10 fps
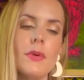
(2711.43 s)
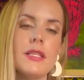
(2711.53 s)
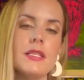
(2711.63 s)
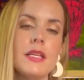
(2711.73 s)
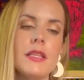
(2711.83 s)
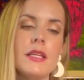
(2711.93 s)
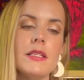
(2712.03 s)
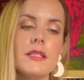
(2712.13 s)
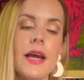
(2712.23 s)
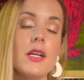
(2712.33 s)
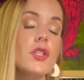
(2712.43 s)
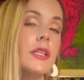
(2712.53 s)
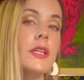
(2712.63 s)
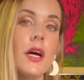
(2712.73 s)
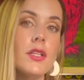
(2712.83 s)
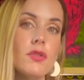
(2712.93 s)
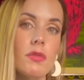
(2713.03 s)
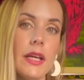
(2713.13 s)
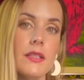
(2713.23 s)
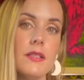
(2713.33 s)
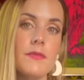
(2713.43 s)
I see that it's actually not too late